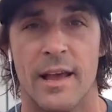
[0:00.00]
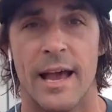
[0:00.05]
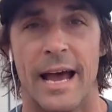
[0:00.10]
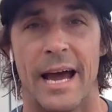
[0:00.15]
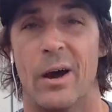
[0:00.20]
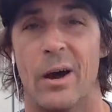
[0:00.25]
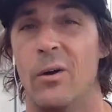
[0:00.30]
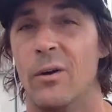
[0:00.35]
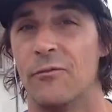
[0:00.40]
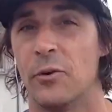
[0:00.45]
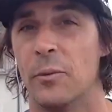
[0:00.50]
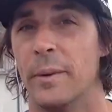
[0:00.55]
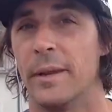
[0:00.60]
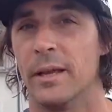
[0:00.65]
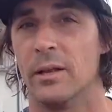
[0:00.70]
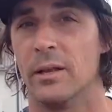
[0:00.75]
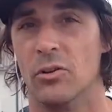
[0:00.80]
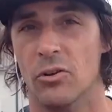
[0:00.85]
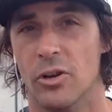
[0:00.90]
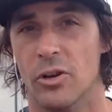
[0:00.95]
I went from being
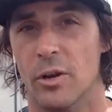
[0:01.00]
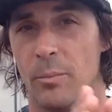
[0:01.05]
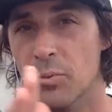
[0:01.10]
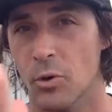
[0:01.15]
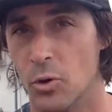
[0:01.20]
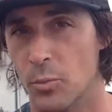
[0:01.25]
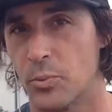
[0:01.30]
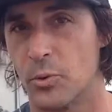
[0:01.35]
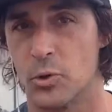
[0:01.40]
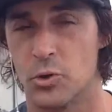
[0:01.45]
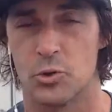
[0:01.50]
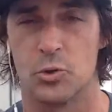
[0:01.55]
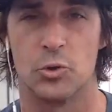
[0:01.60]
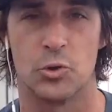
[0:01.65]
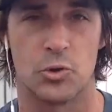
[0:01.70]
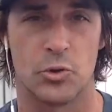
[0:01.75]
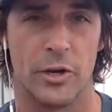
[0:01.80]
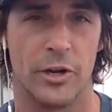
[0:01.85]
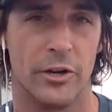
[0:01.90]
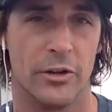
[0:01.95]
a literally a broke personal
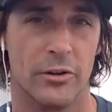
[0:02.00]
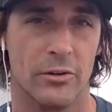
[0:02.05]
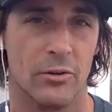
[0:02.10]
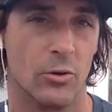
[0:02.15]
trainer